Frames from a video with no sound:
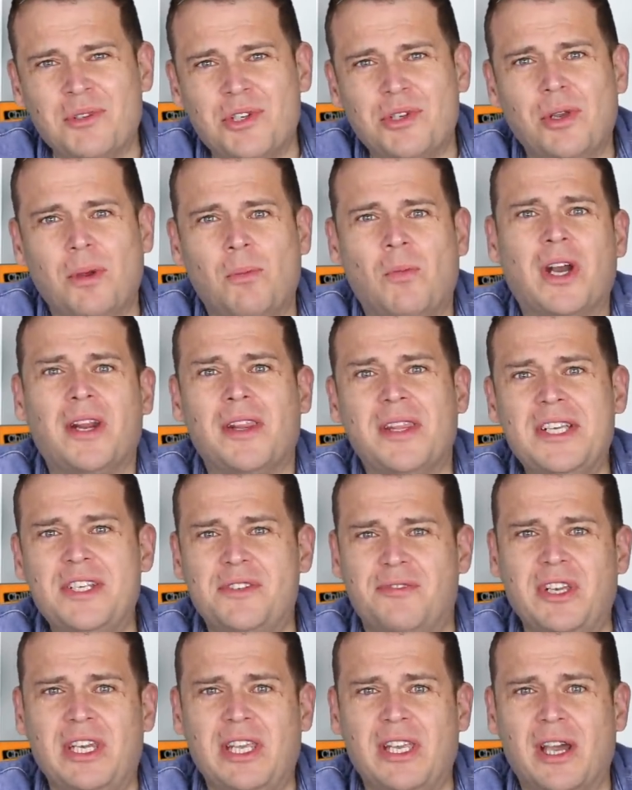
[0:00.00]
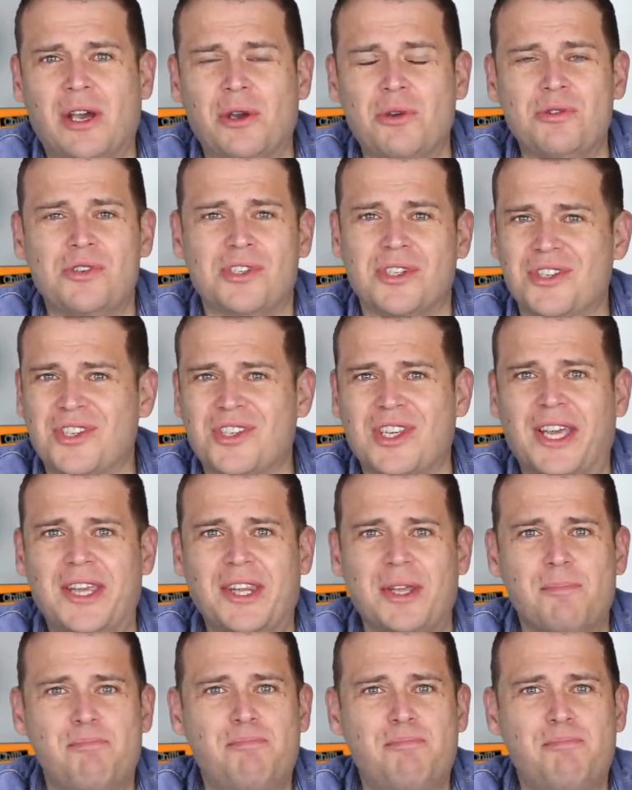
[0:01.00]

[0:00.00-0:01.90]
to you in one of these videos and say the